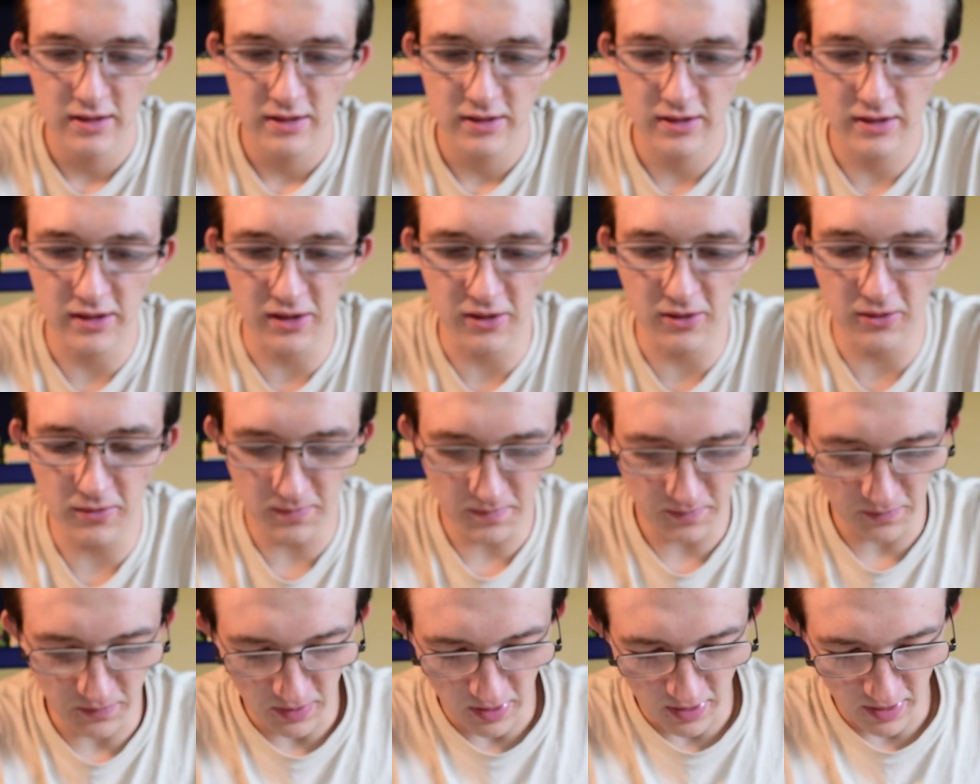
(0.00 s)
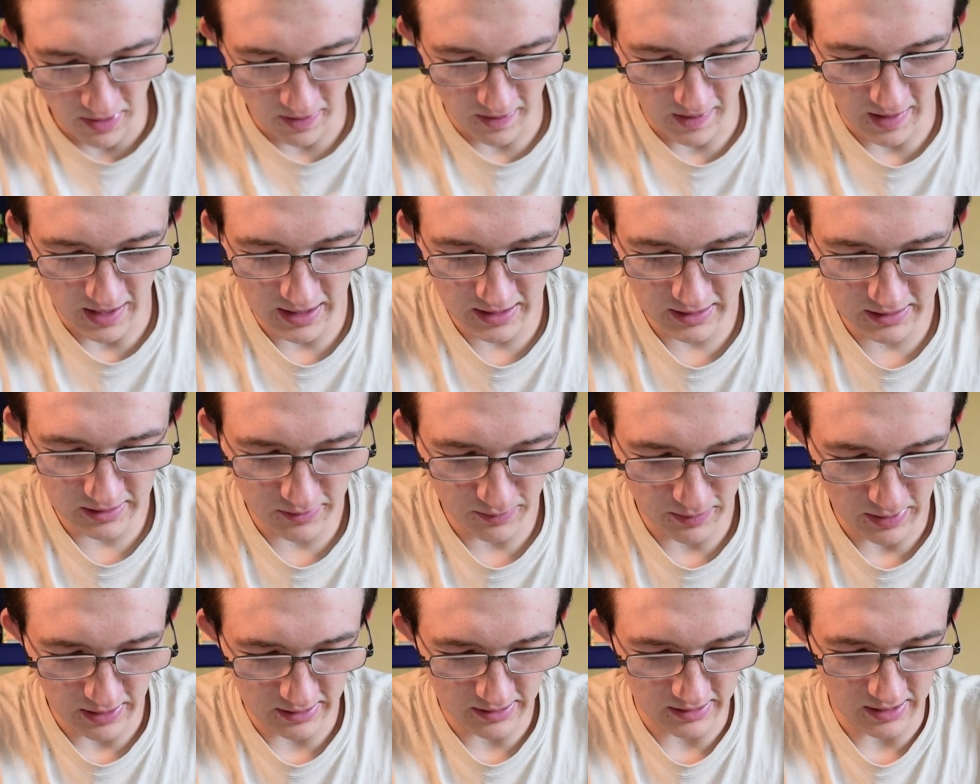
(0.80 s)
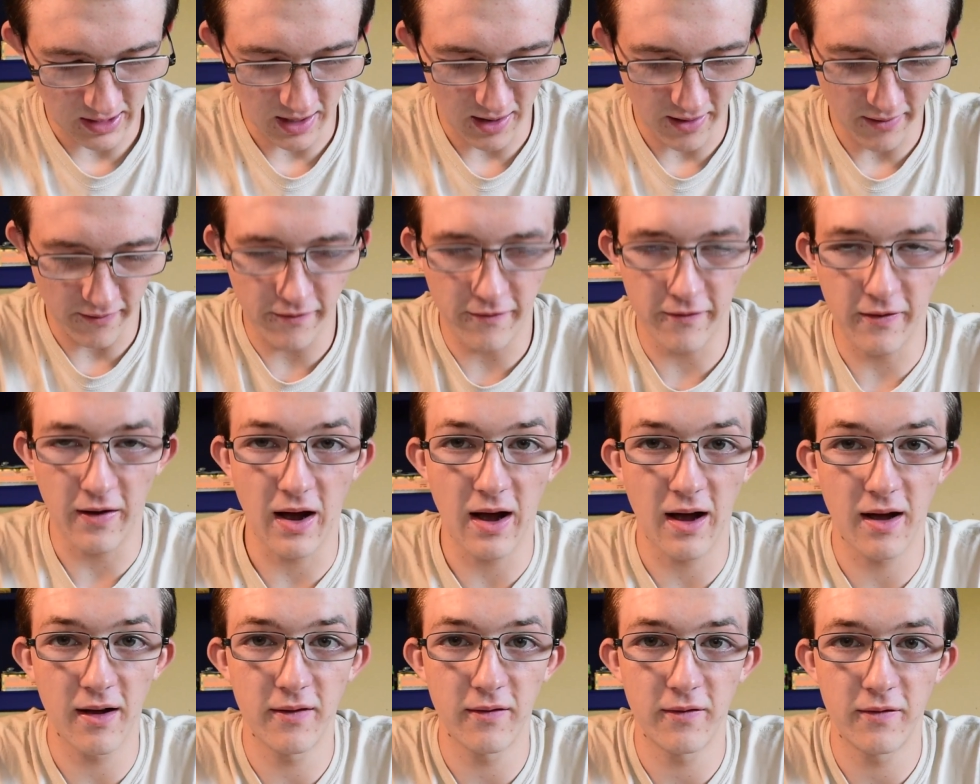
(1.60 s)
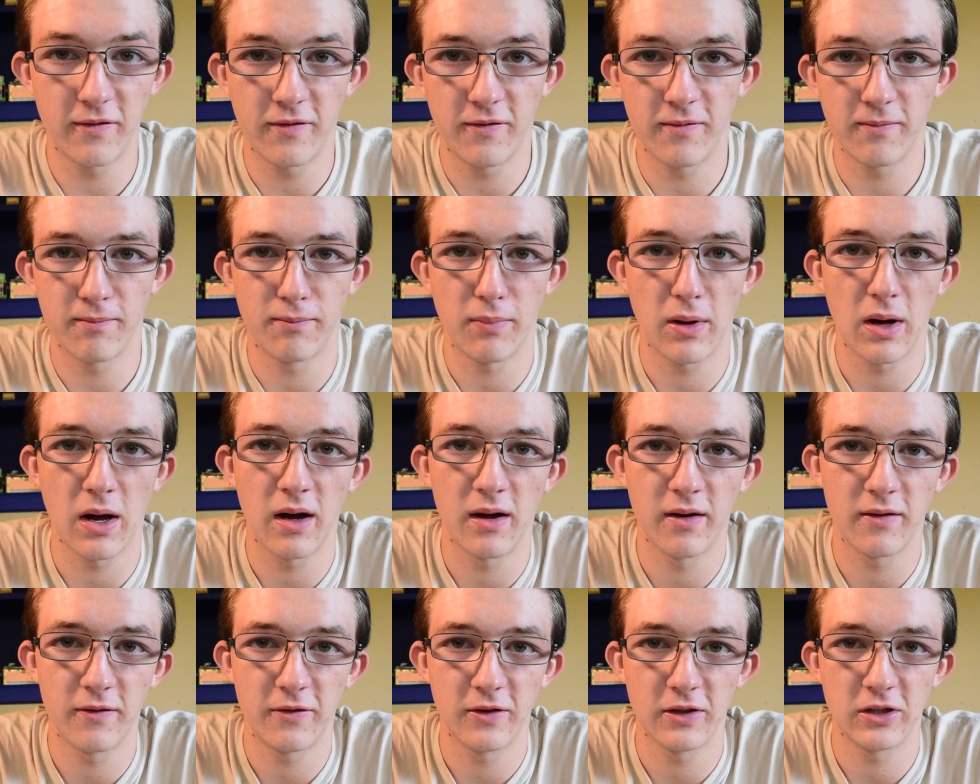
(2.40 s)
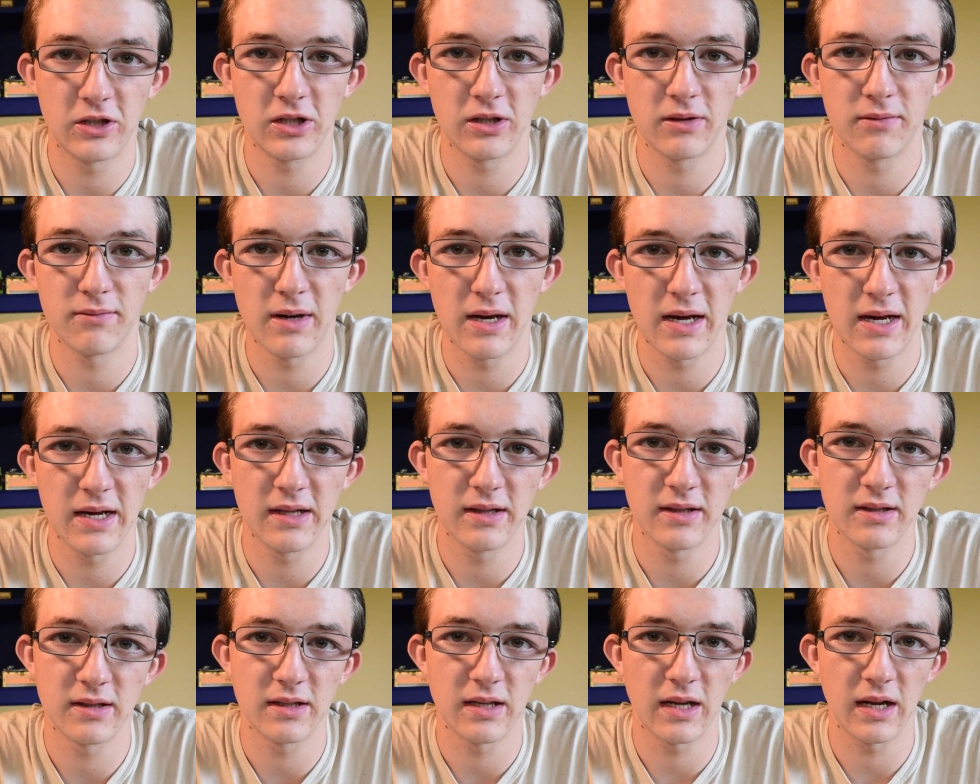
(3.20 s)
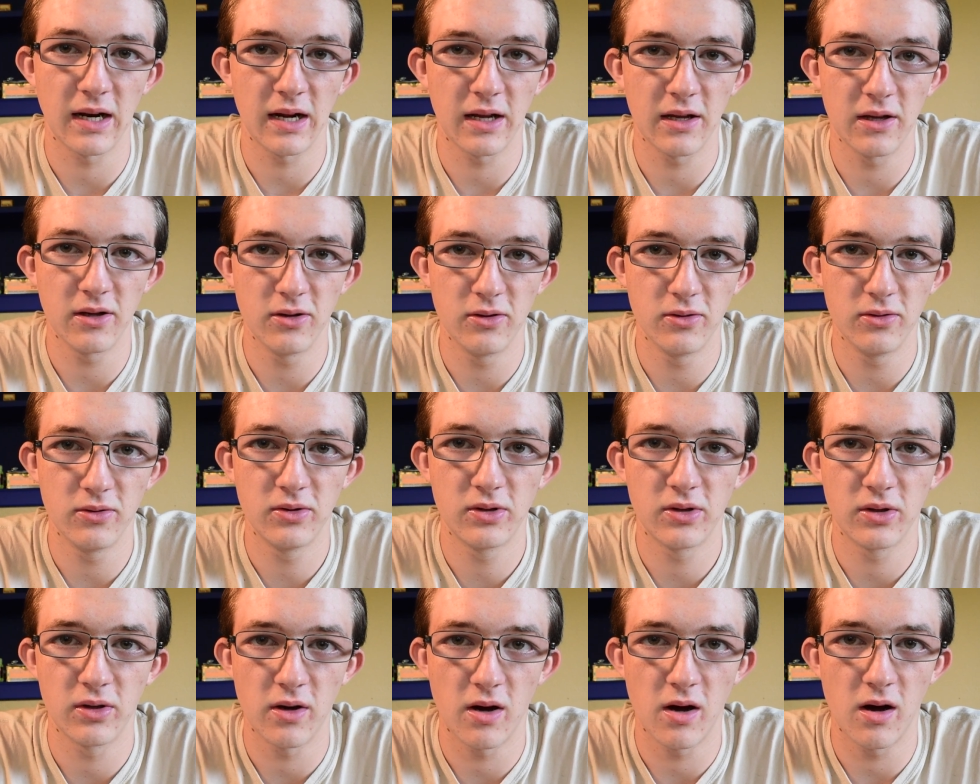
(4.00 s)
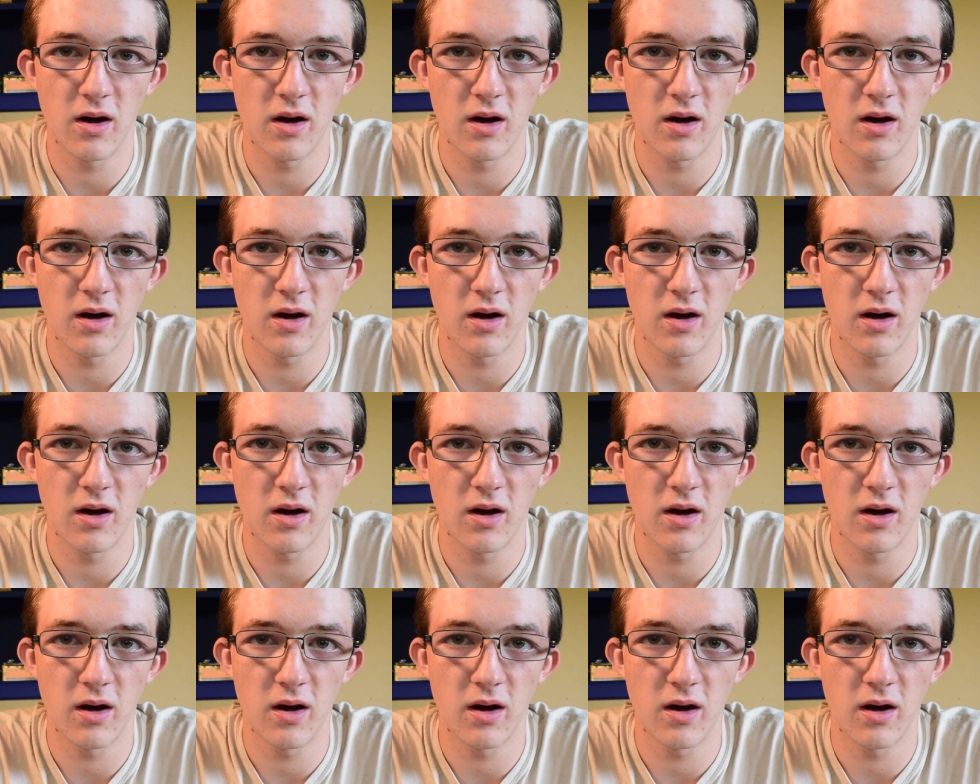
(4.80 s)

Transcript: So that is my top 5 pond fishing baits that I use